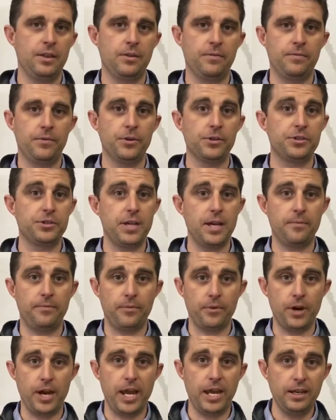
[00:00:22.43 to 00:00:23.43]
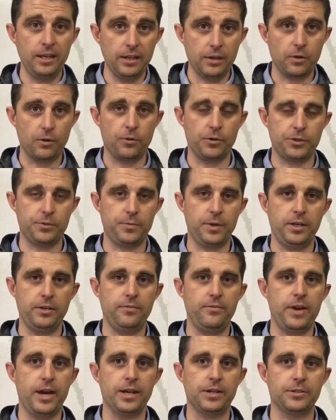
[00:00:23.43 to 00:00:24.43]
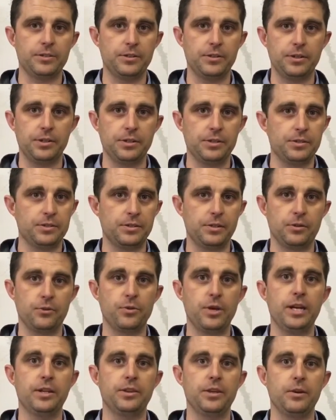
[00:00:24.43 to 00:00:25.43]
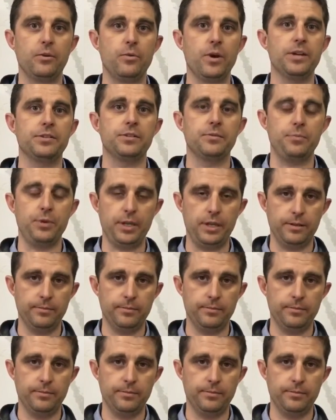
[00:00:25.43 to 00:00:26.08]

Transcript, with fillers: the first step for any quartz manufacturer is to create their recipe.